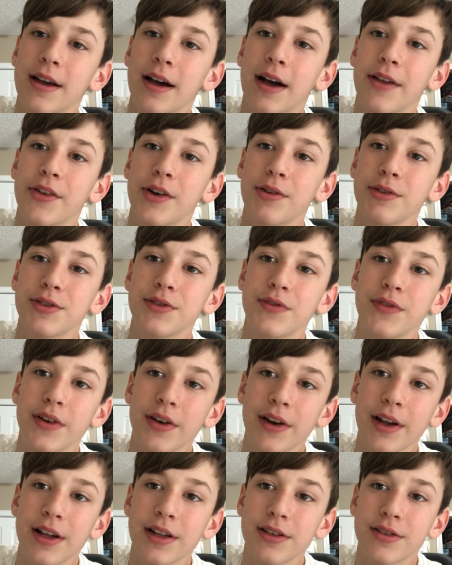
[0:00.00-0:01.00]
I thought it was
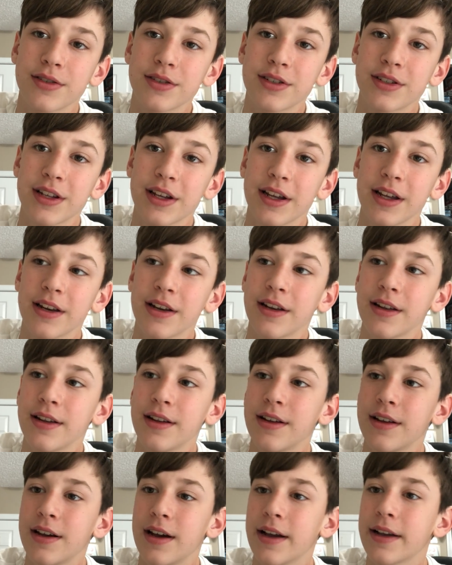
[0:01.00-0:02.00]
very interesting.
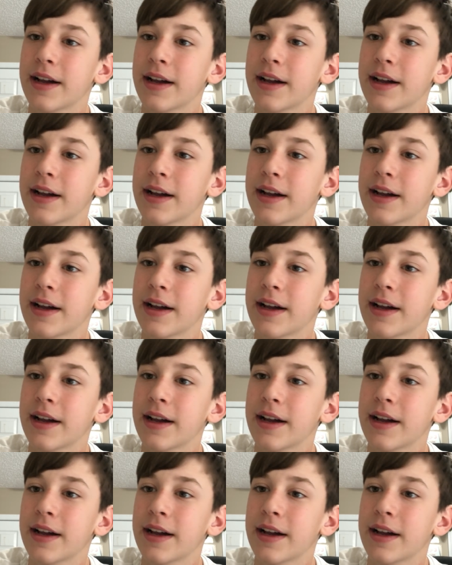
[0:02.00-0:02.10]
I